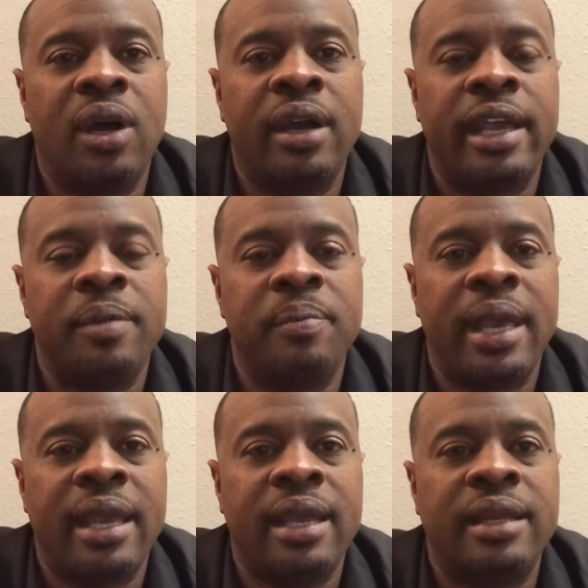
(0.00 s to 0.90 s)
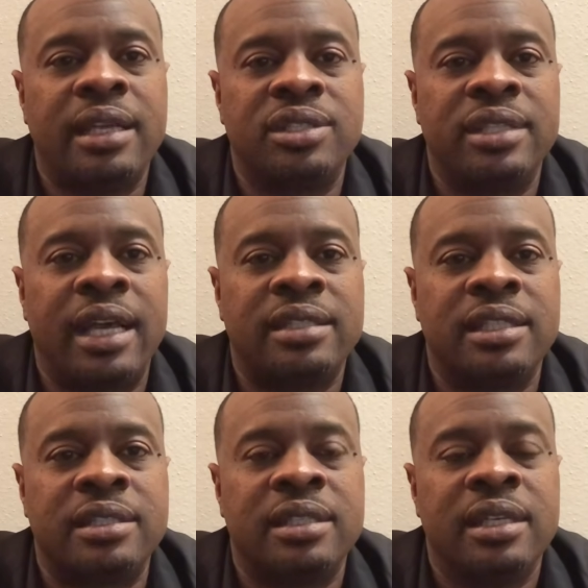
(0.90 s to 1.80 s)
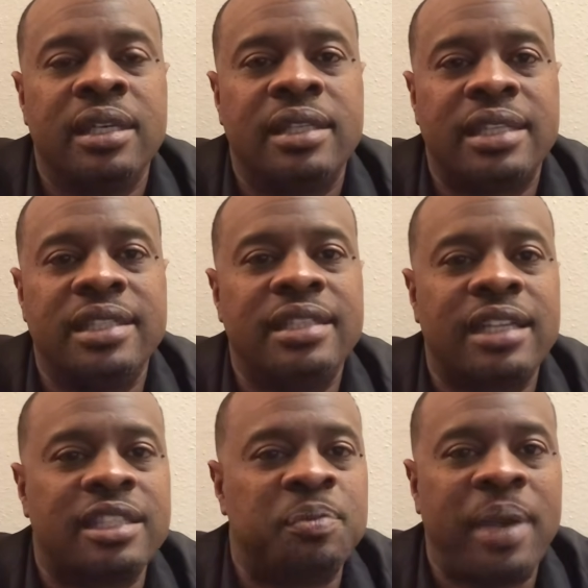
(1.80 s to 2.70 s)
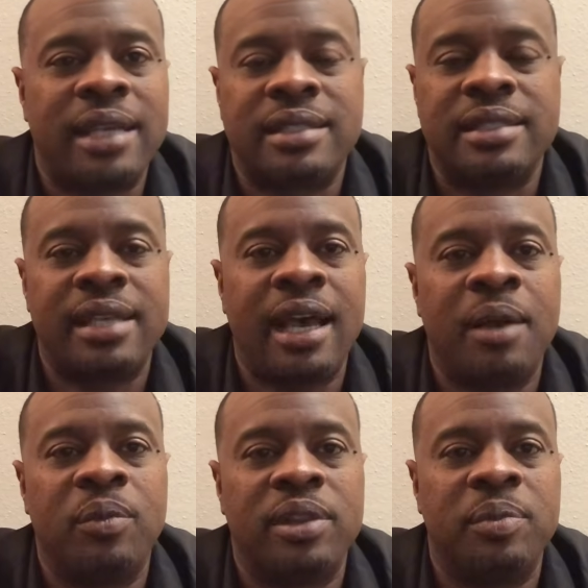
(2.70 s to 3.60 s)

are a man that she's not just passing time with,